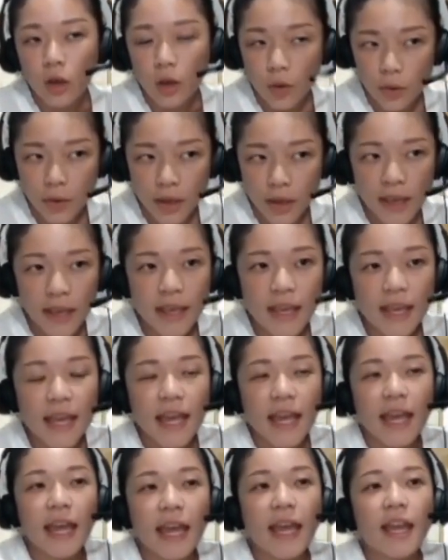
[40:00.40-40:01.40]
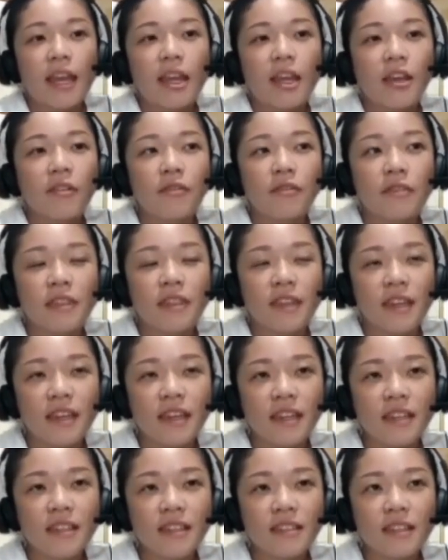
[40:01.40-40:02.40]
Okay. And if
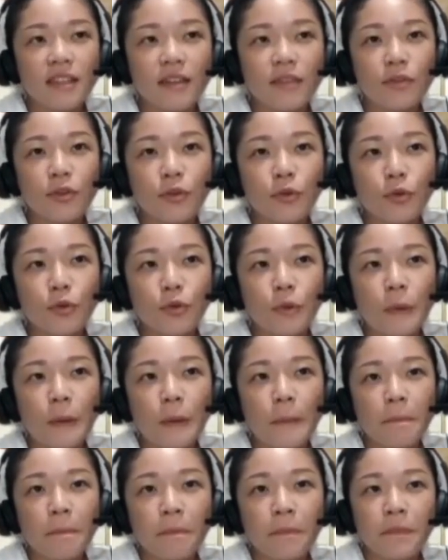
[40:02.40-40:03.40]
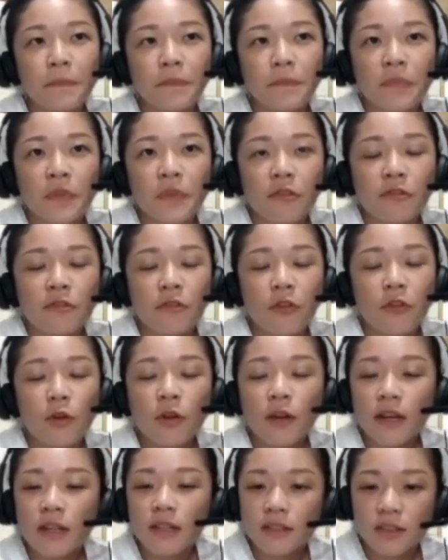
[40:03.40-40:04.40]
you
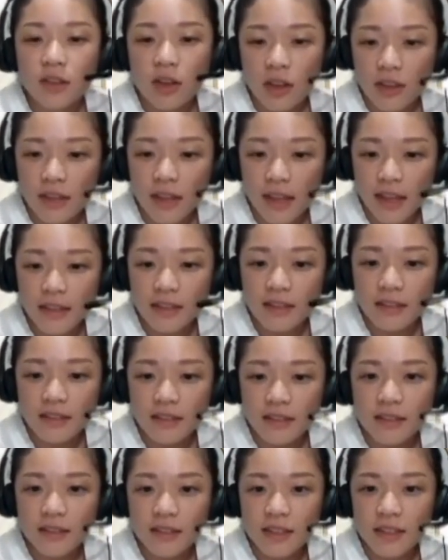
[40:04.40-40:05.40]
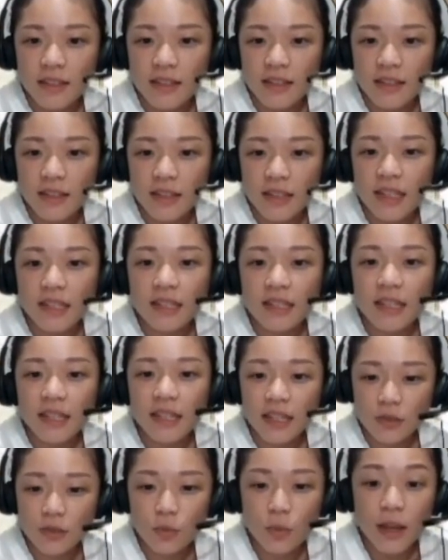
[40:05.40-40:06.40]
focused on this in the
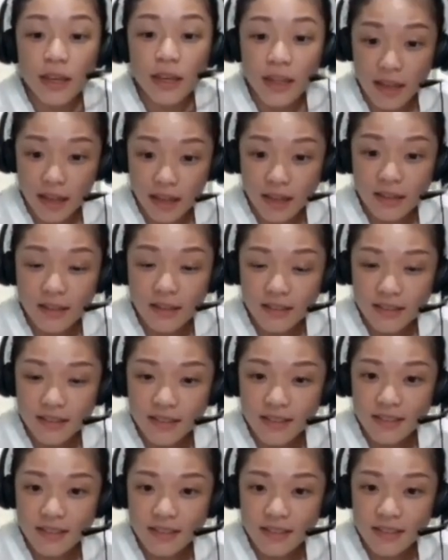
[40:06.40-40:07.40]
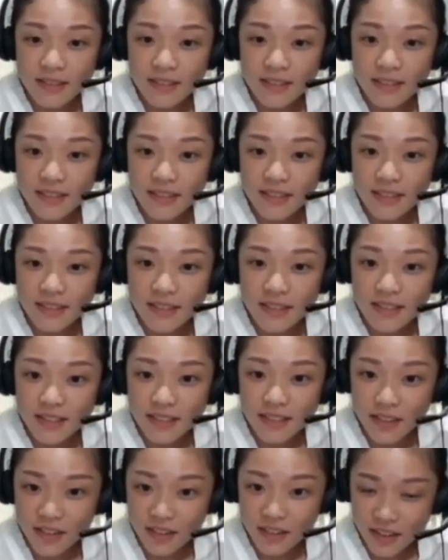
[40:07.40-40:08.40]
next 1 year,
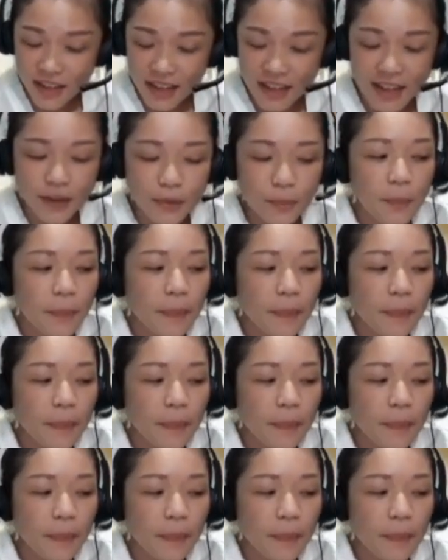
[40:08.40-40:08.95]
okay,